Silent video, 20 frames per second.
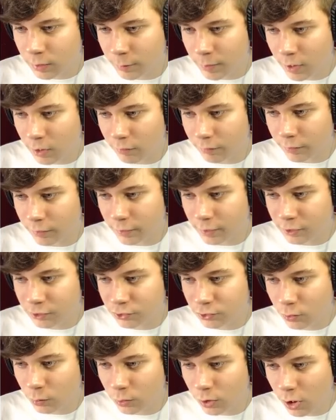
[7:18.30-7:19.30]
Get me out of it. It's
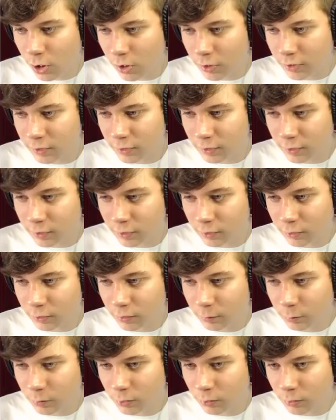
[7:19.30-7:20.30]
so dark in here.
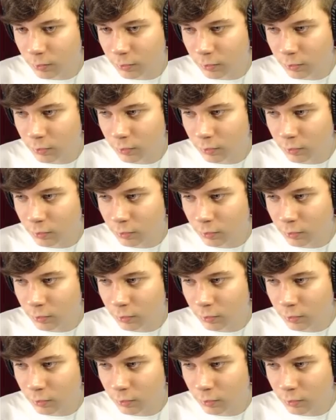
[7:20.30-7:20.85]
Holy moly.